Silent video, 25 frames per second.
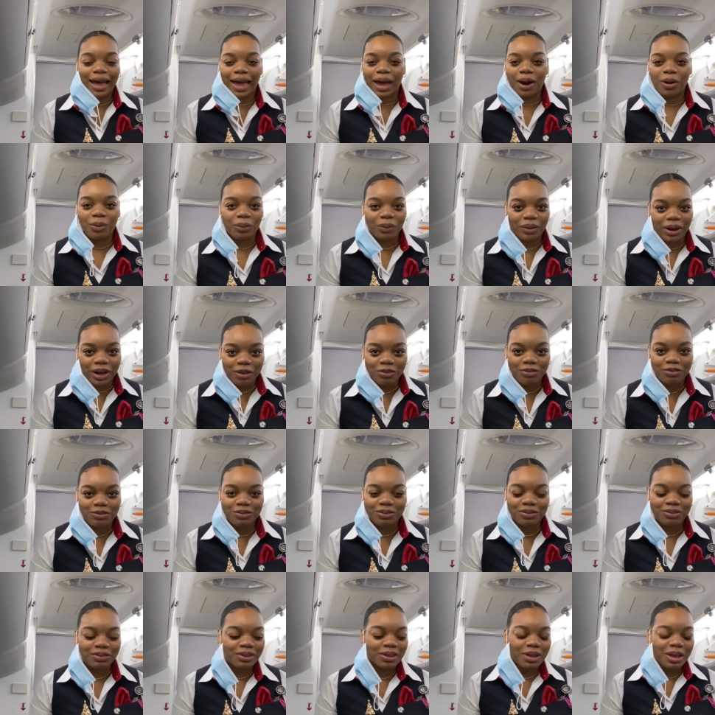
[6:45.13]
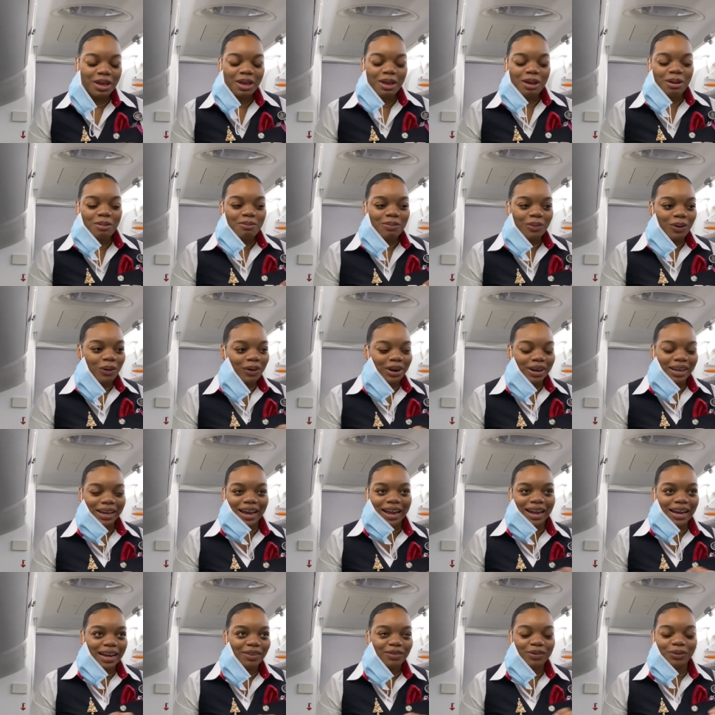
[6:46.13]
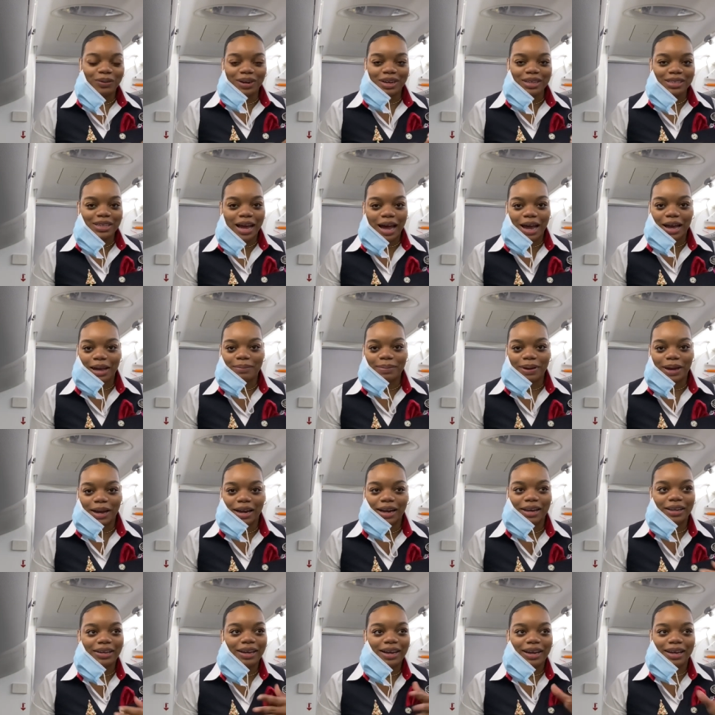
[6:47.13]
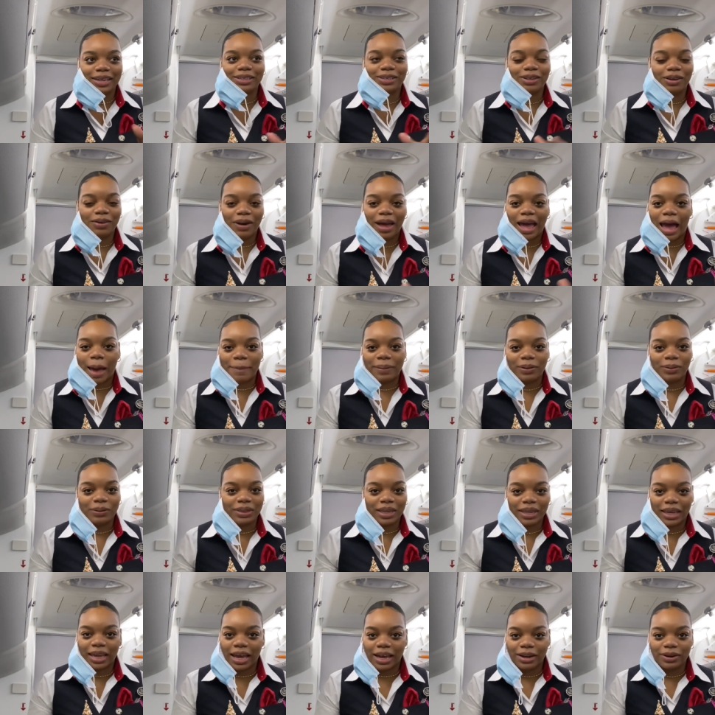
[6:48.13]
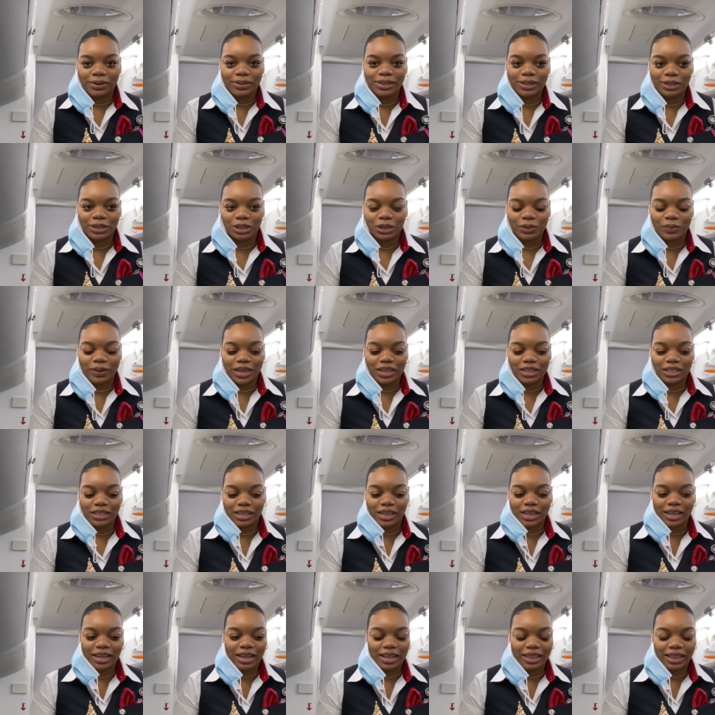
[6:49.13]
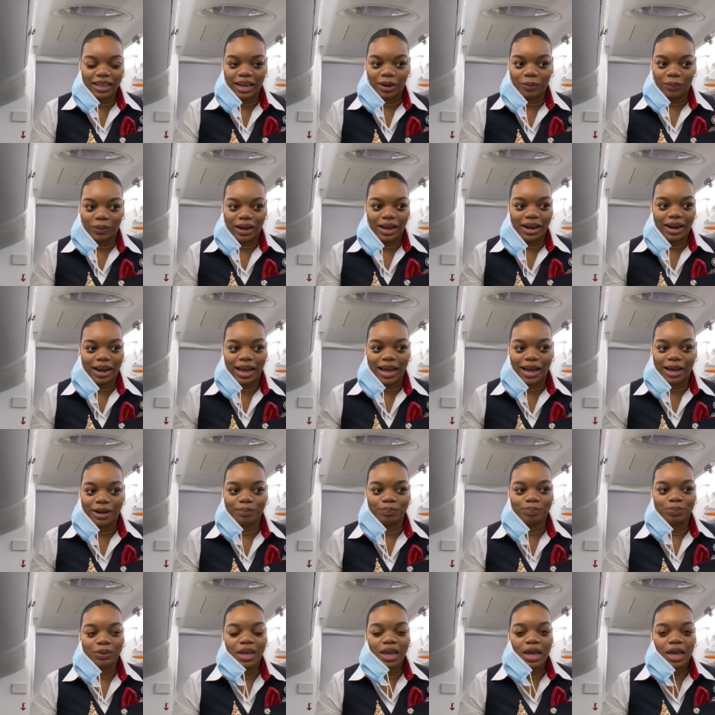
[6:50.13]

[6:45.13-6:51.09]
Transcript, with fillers: a rough morning. I didn't even want to talk about it. You guys know what happened with the candle situation. That they ran out.